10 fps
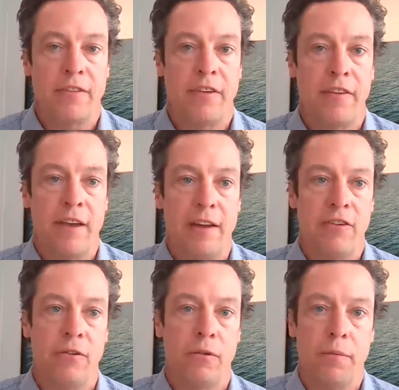sure that's
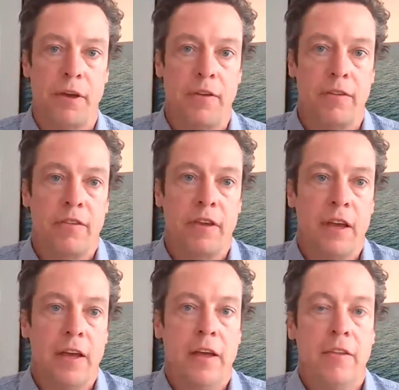intentional
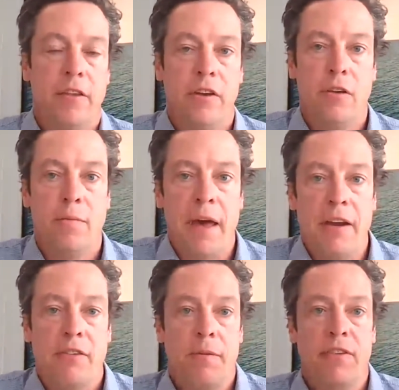because the
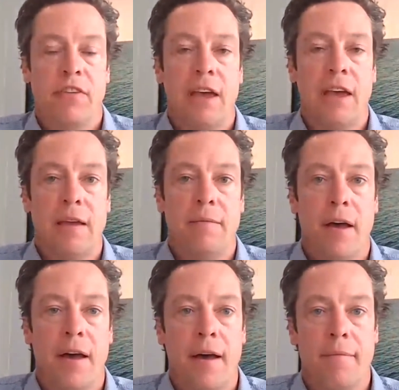new management
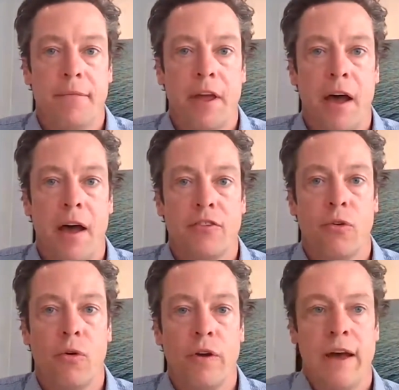team
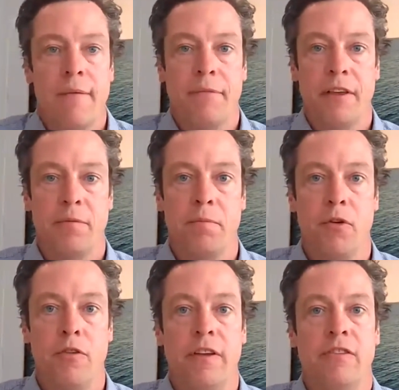are talking
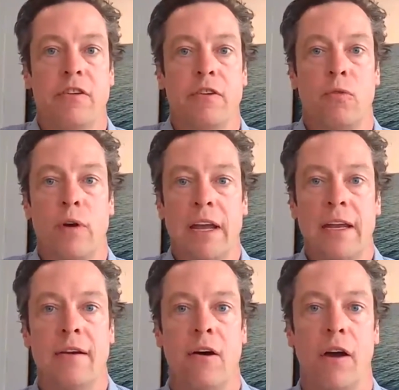up this move into
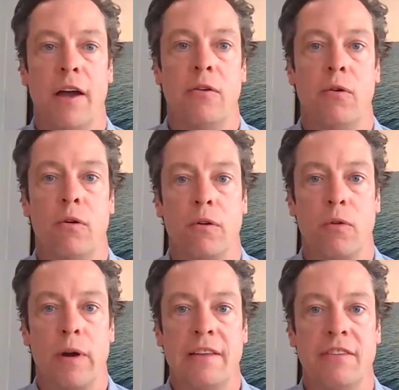green iron
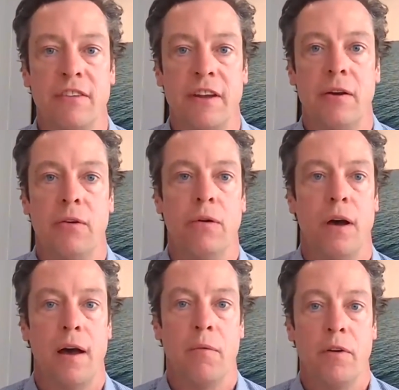ore or green
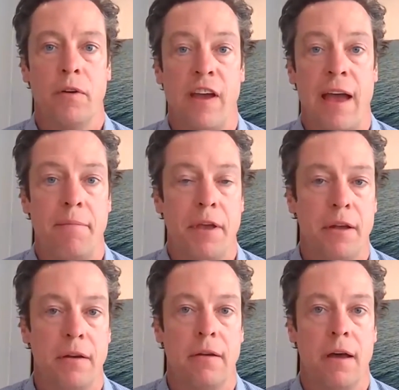steel,
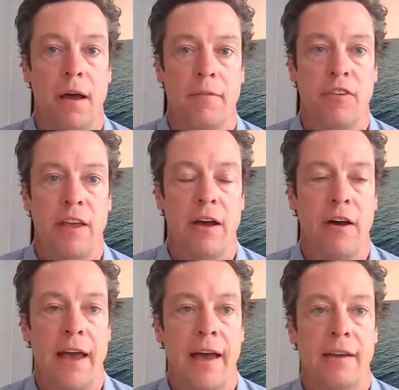which Champion
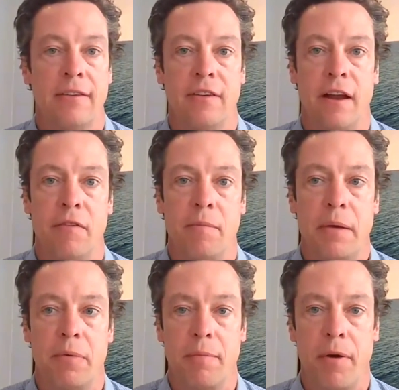CIA
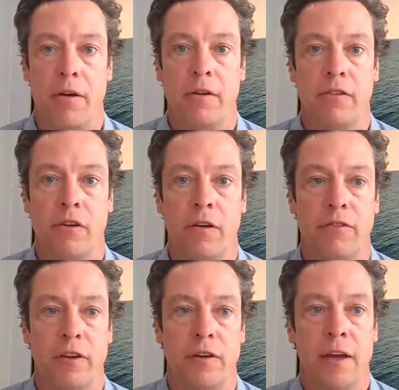is another big
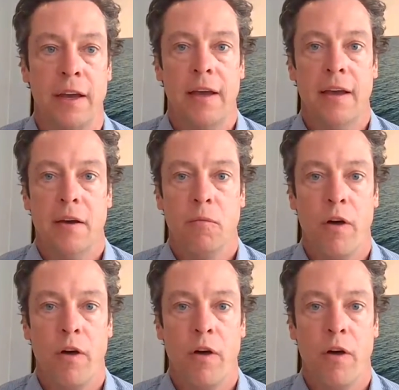proponent of. And